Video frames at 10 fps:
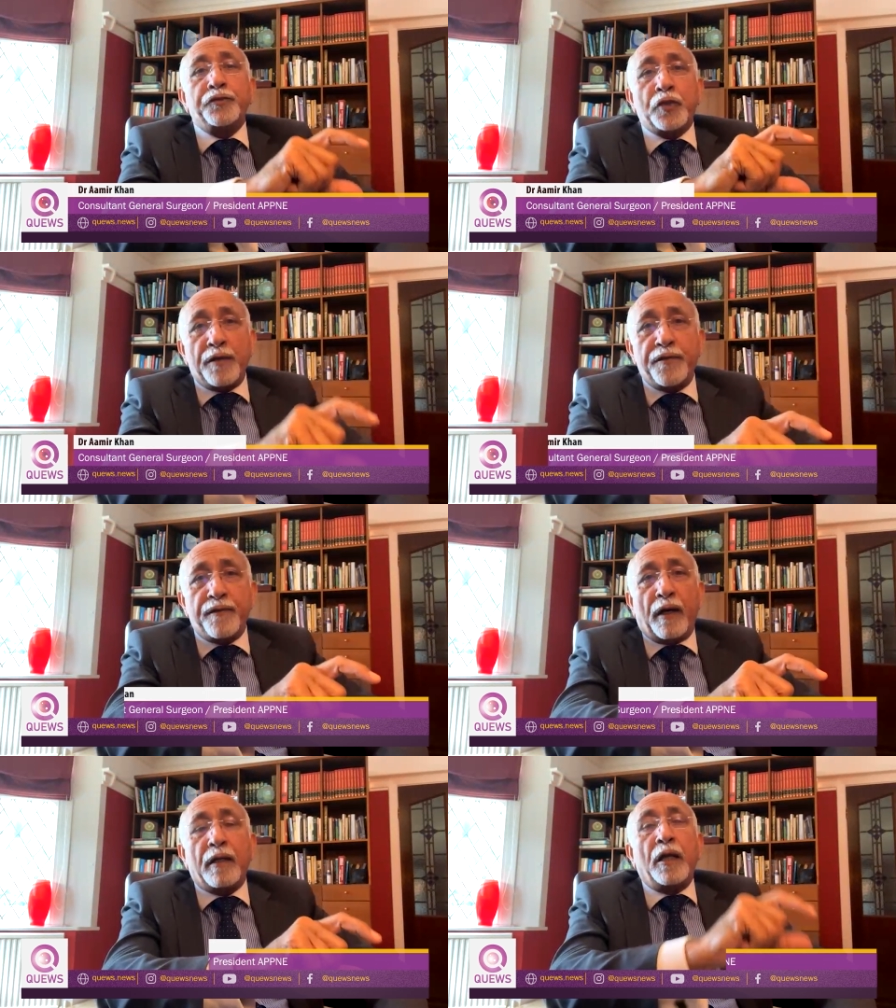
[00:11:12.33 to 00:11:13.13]

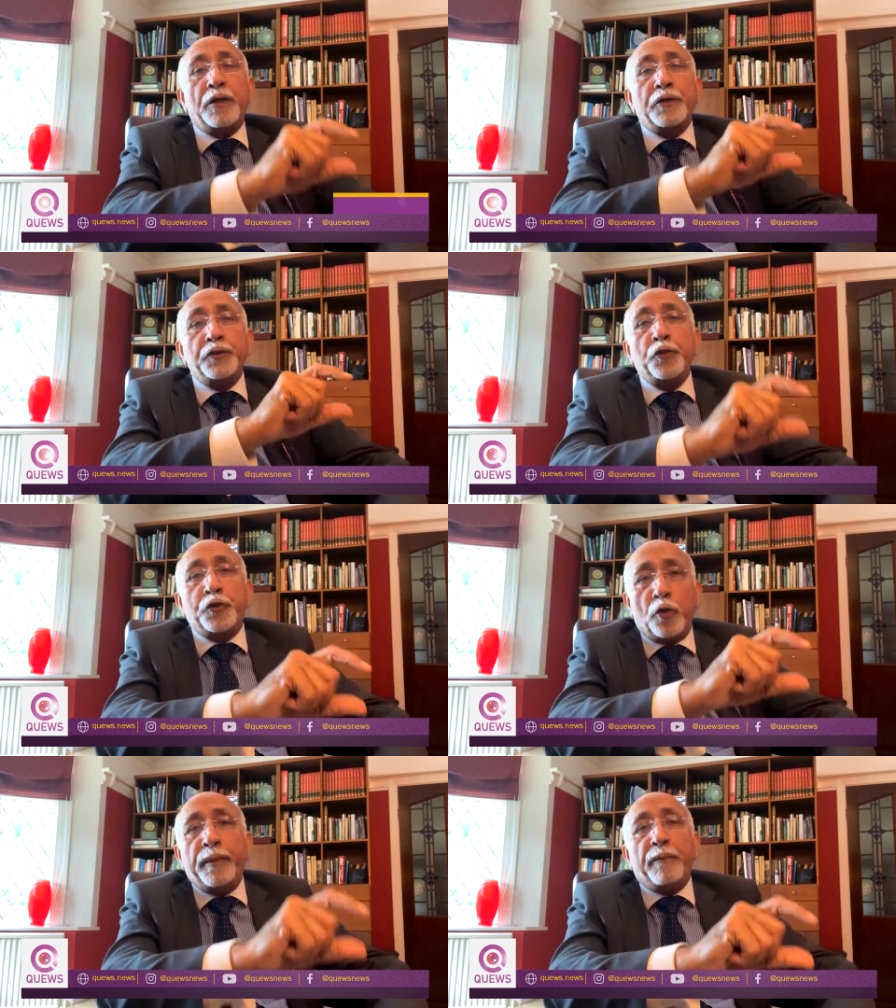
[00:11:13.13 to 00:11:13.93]
Chances are
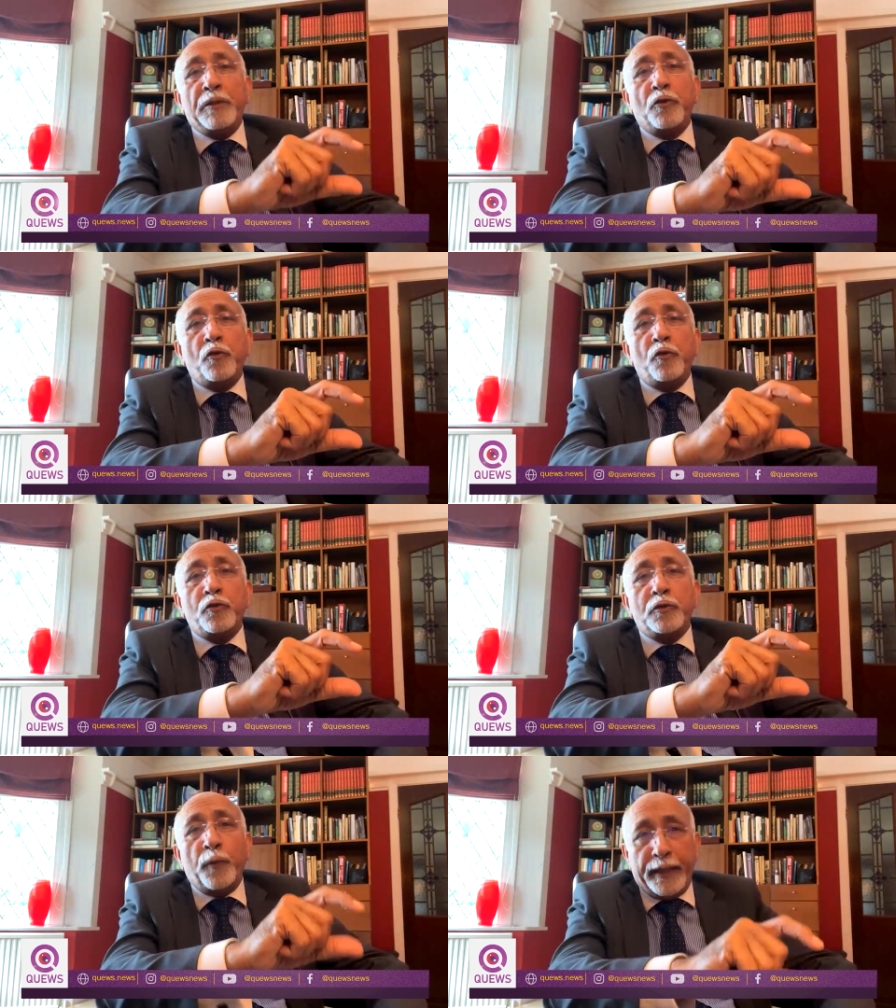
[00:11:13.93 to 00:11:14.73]
you should be able to
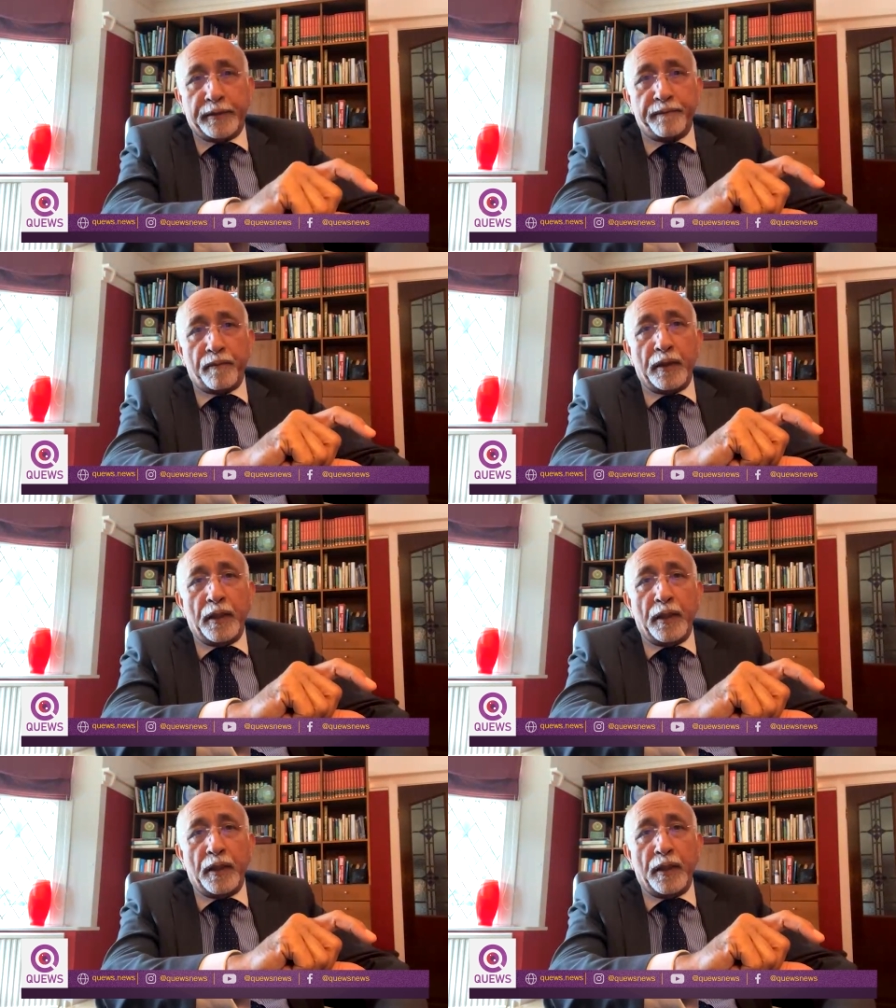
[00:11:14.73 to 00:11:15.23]
lose weight.